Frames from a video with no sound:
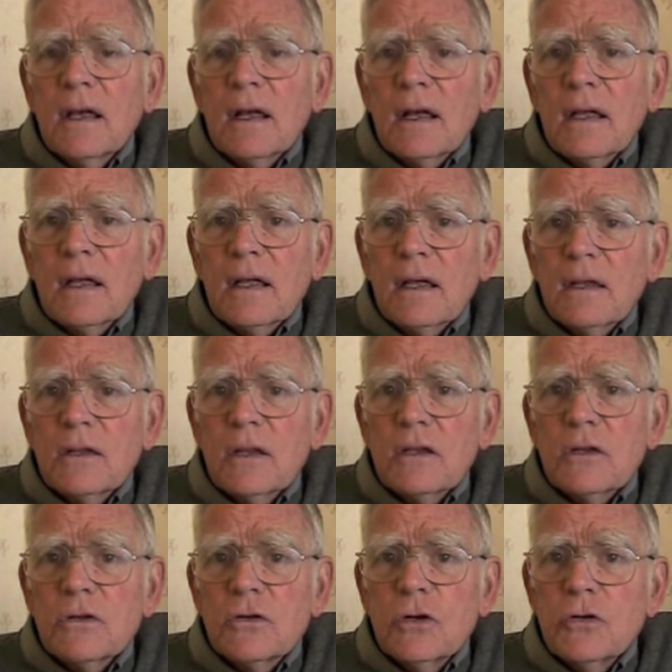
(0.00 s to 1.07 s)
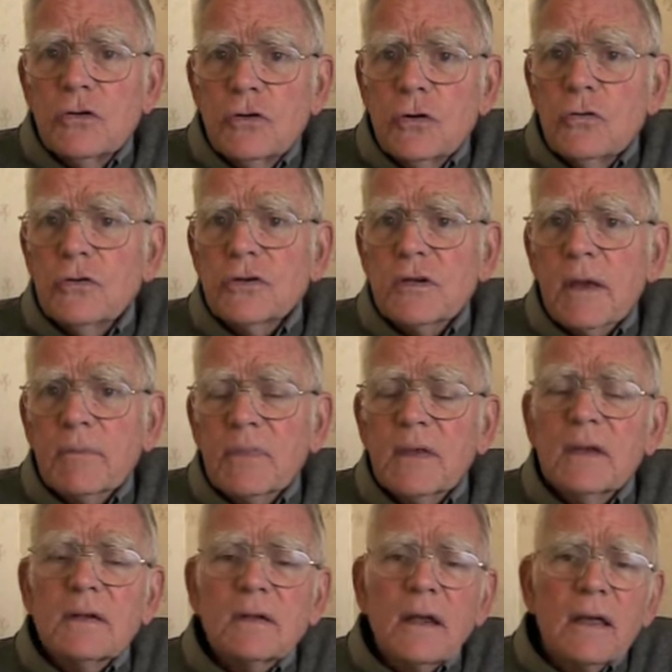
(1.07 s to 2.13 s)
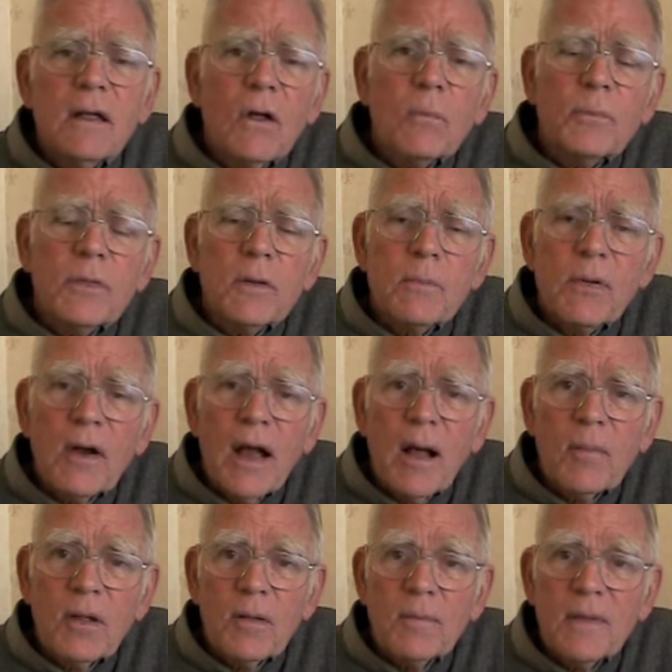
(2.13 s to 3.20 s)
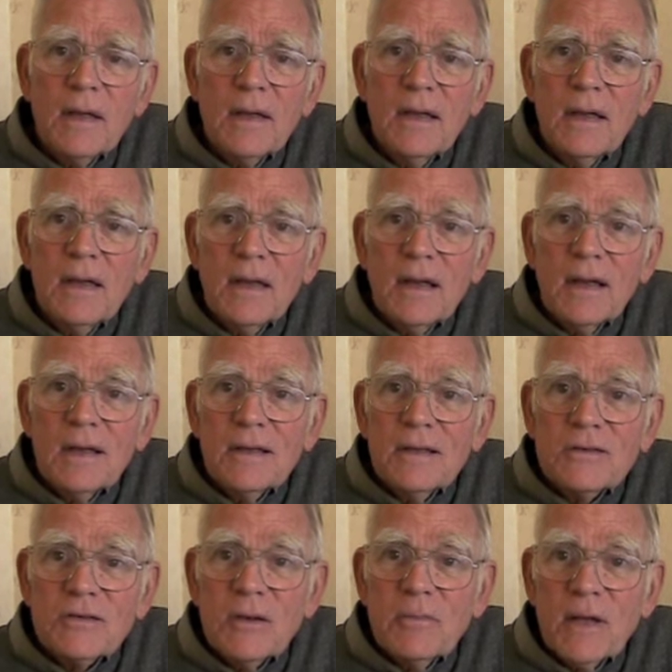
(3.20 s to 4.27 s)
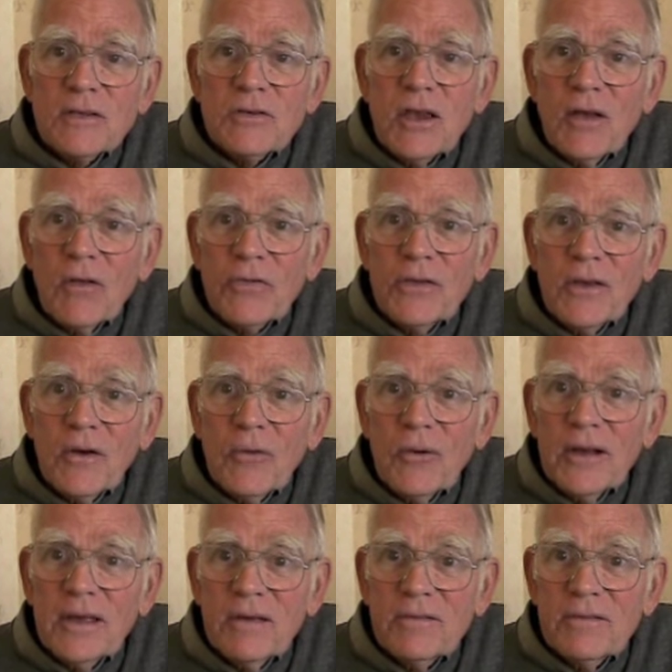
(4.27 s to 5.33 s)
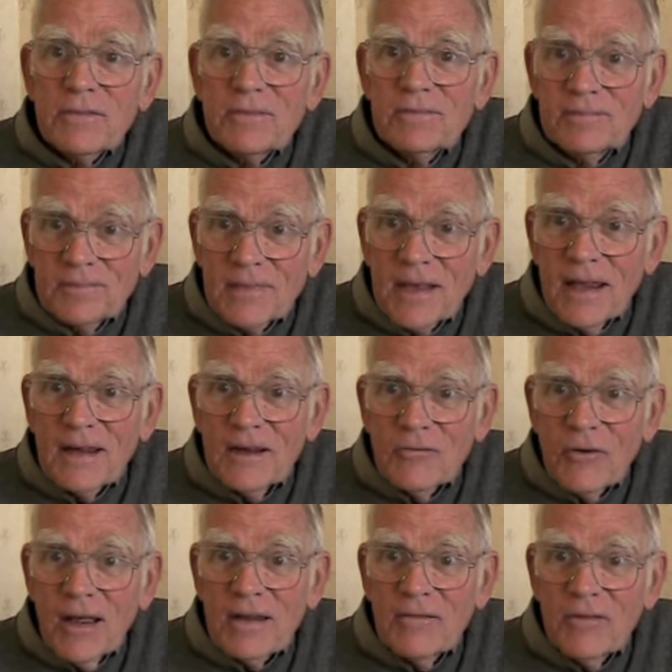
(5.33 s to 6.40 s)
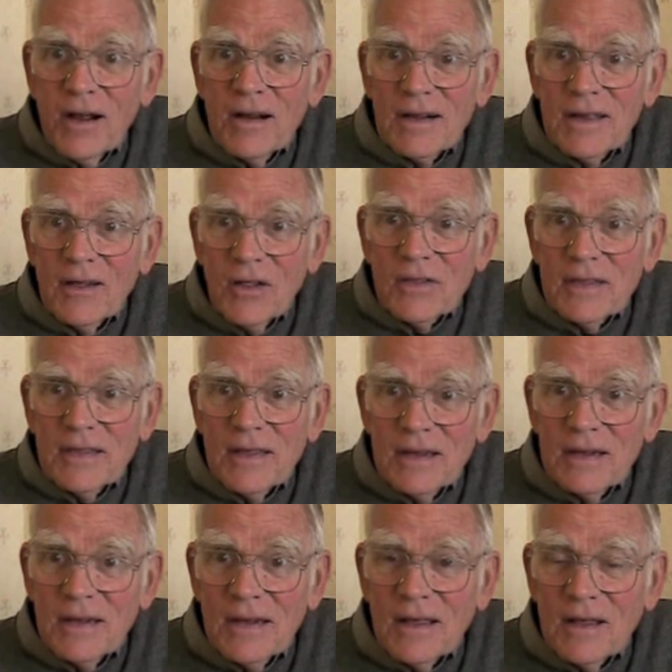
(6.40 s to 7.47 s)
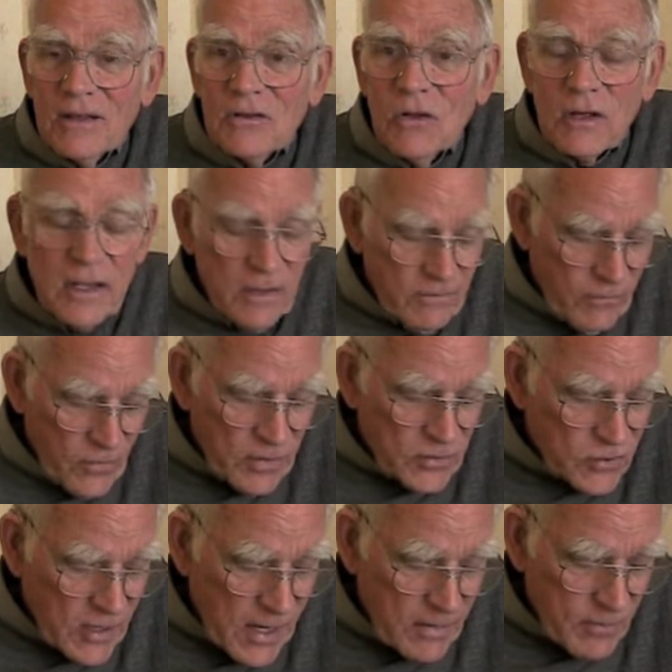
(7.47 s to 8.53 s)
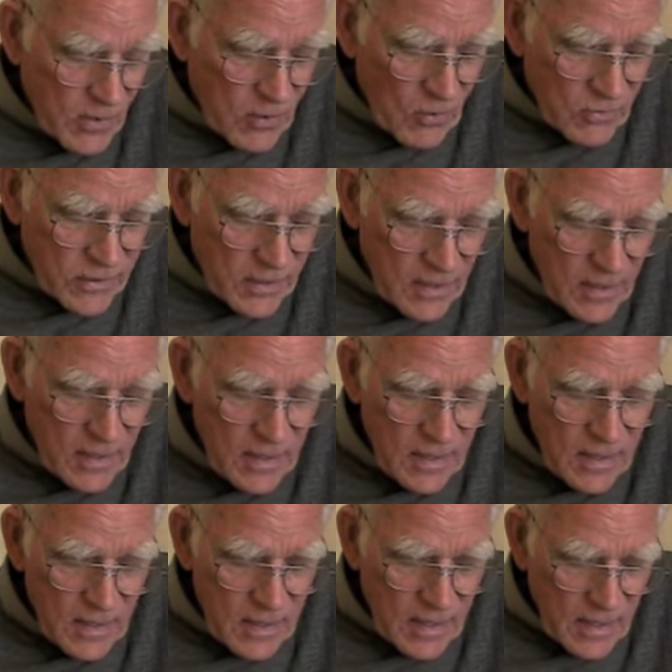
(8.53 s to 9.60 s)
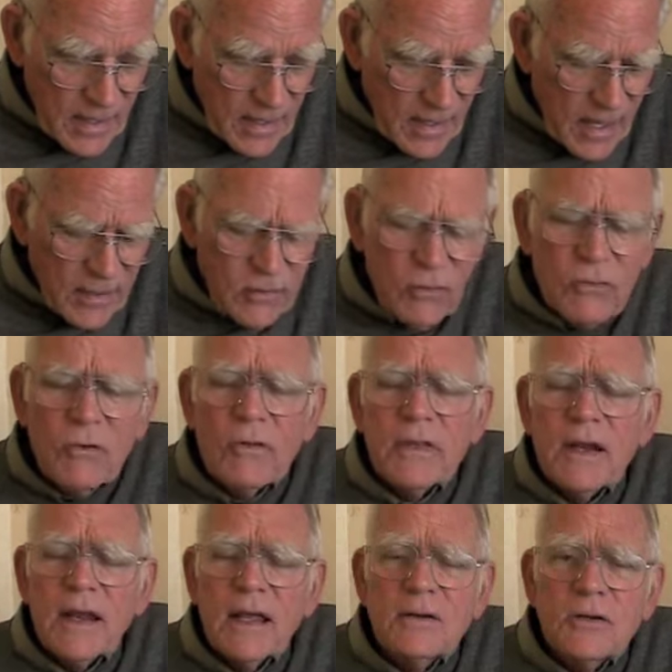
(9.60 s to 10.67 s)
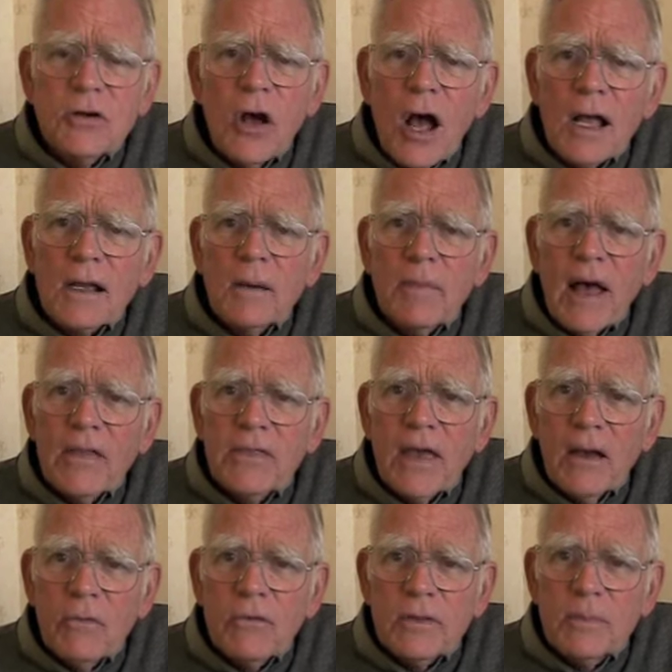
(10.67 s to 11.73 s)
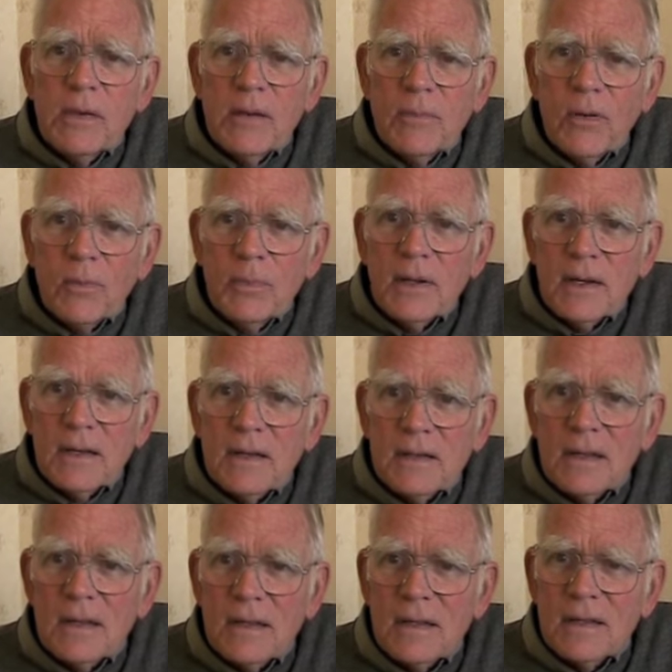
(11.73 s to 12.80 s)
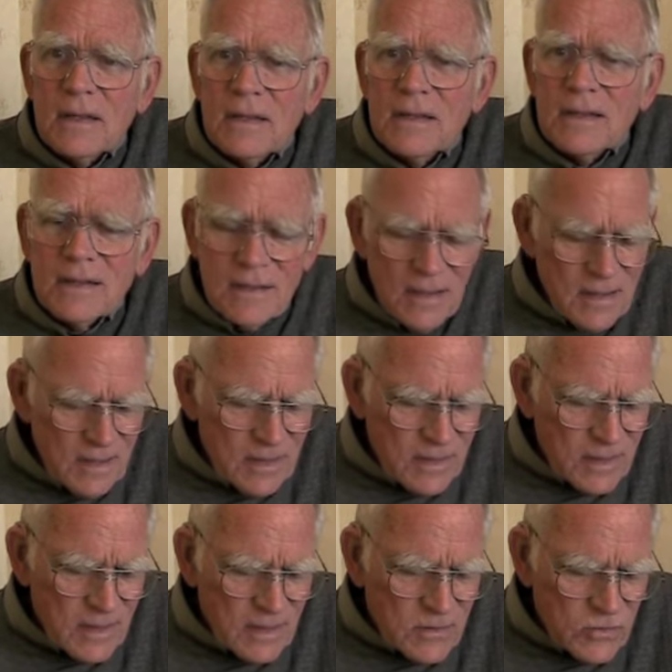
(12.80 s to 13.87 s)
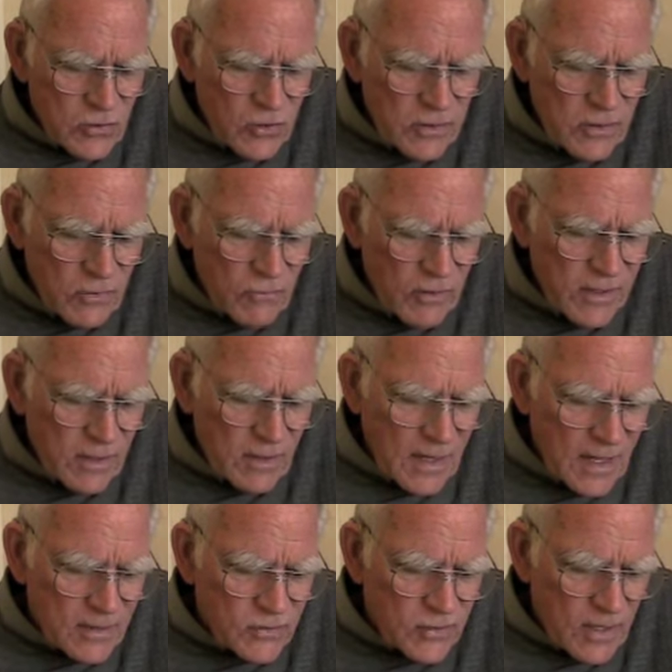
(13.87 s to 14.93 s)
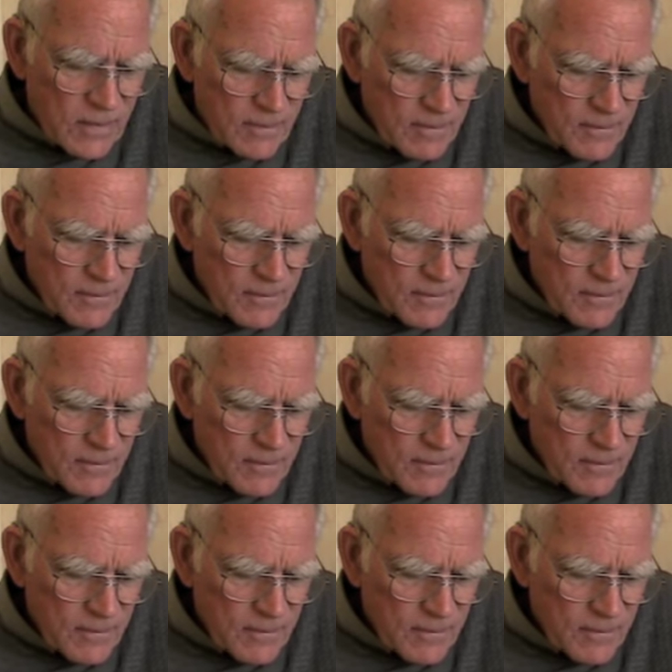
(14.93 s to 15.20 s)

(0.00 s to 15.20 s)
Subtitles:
to do something to help the problem is a much healthier way of getting rid of our guilt than looking for a scapegoat. I don't know that I talk about that with people, but it's good to realize it.